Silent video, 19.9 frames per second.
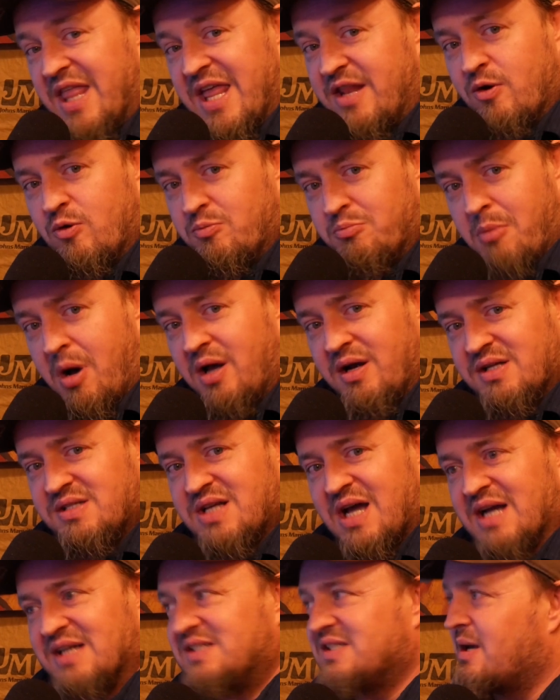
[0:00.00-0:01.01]
they don't
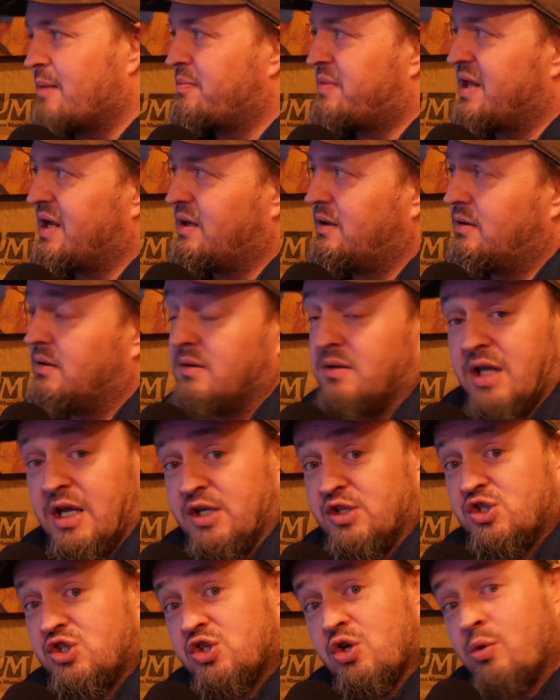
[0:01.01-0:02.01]
monetize something, they
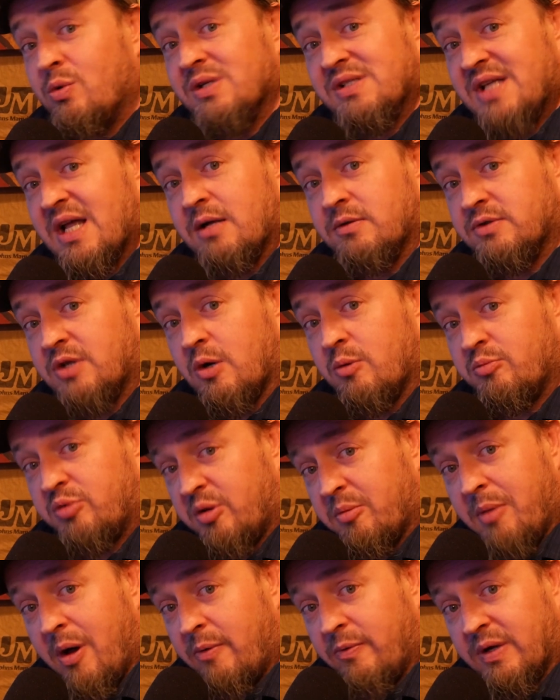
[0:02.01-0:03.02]
sure as hell don't
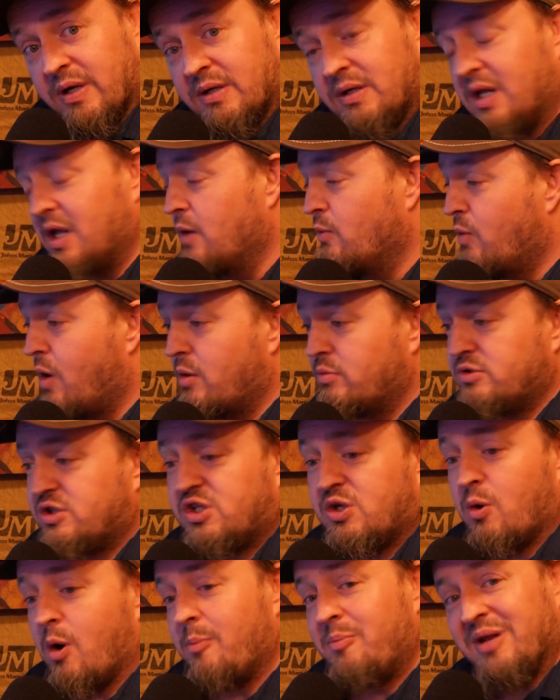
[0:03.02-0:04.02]
promote it. It won't
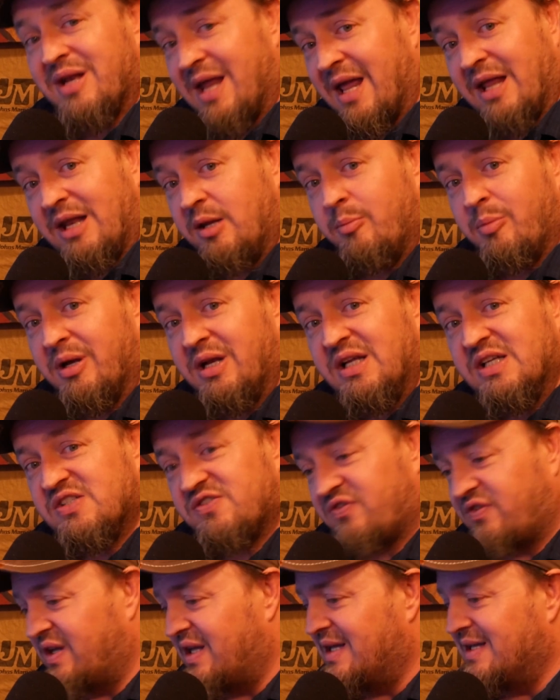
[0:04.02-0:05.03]
show up in anybody's
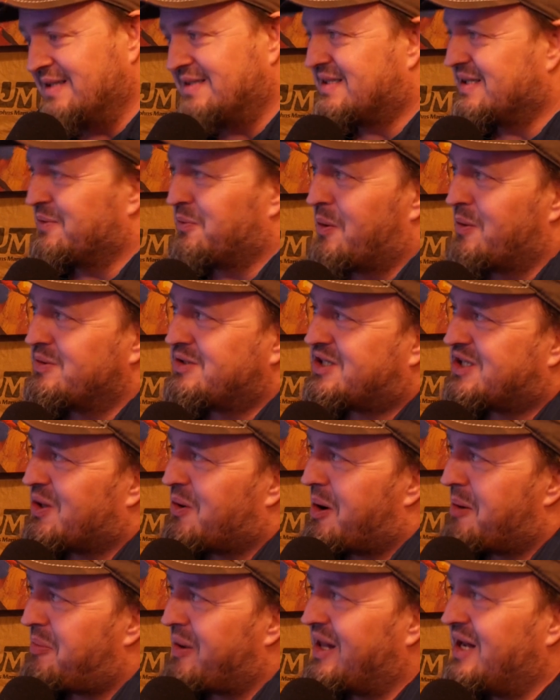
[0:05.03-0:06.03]
feeds. It won't
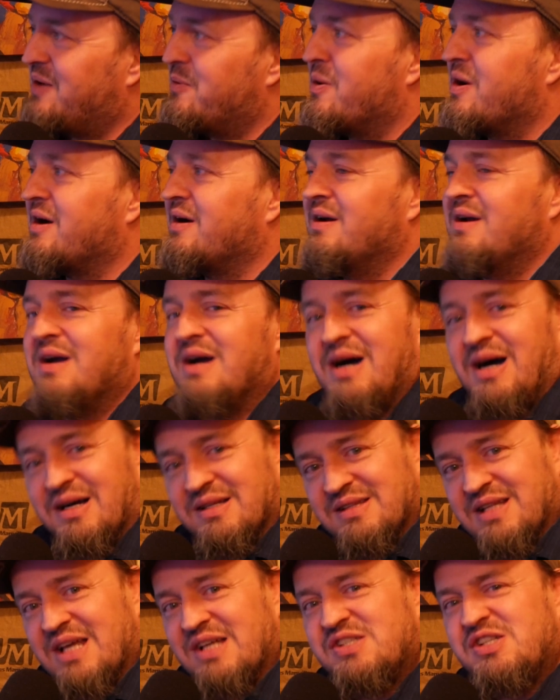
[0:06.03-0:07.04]
show up anywhere
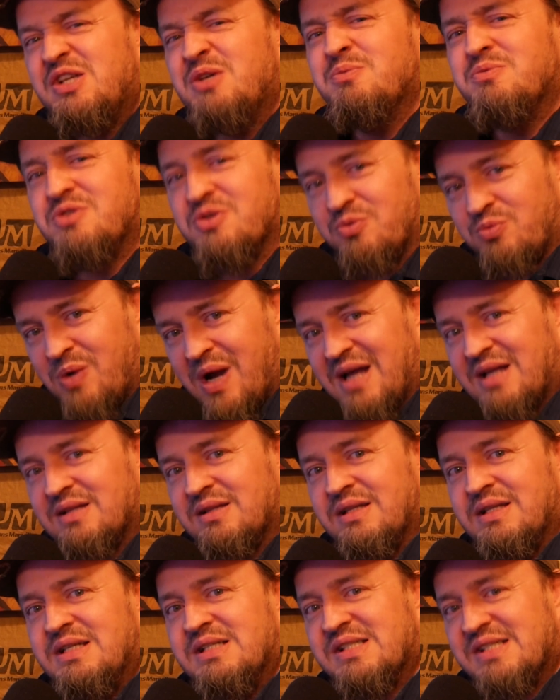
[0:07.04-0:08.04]
unless you
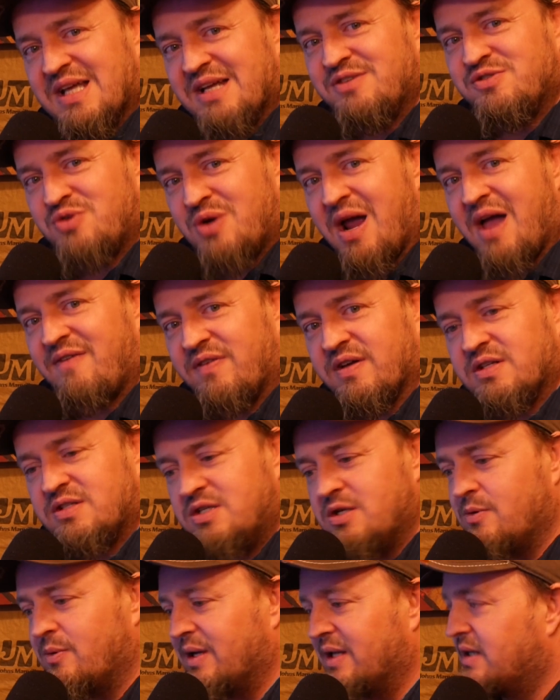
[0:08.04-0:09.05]
directly send traffic
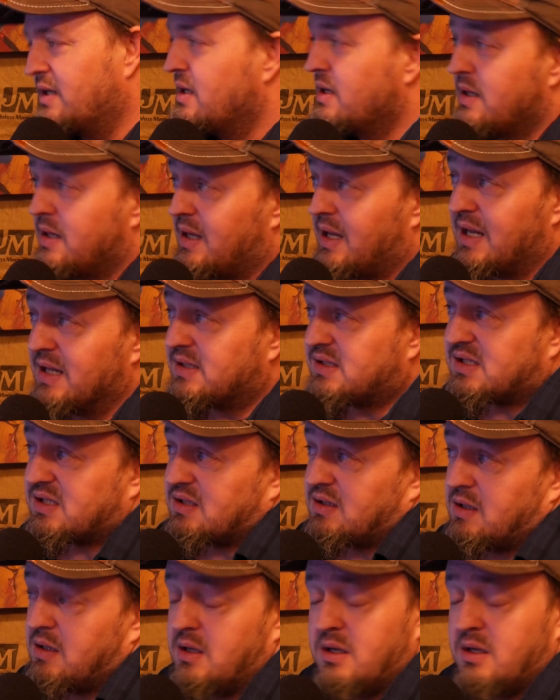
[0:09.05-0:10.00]
to it. It's,